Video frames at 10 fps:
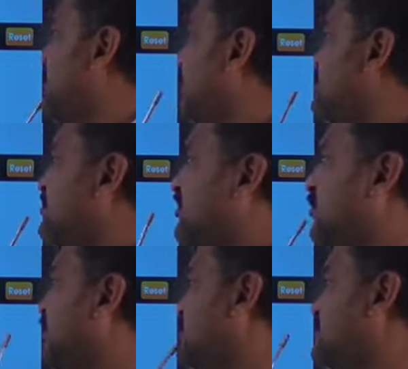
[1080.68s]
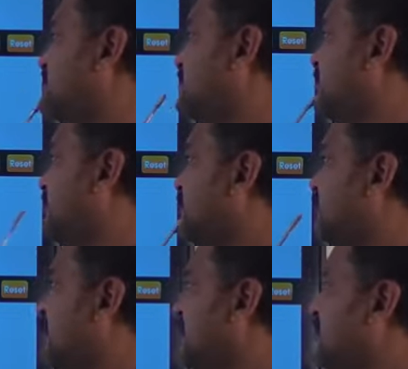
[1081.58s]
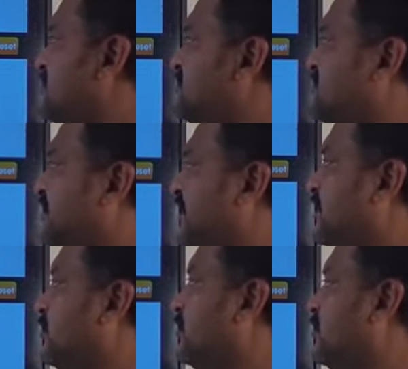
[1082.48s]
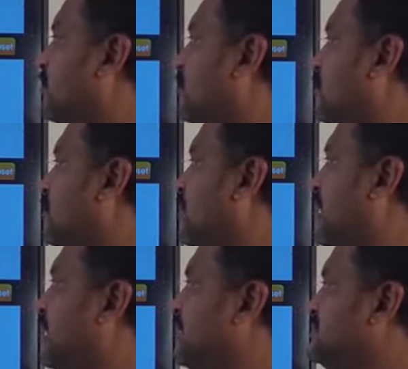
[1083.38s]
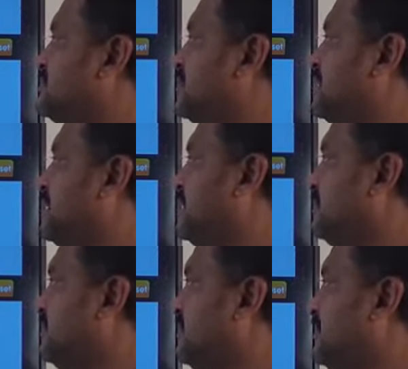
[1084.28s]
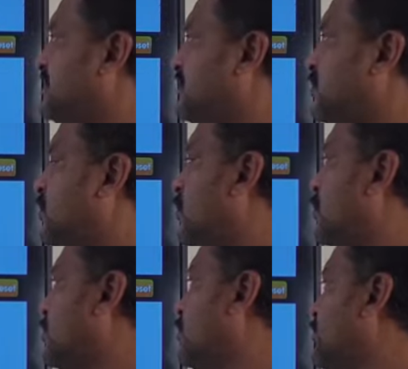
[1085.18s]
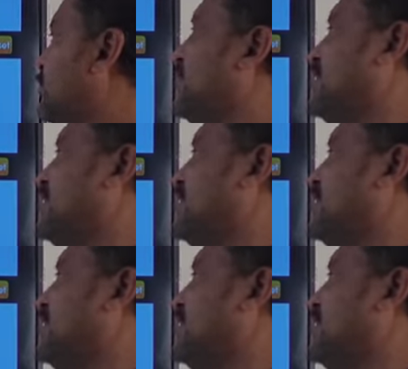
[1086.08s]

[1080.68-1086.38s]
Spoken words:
dash US. G O R G E O U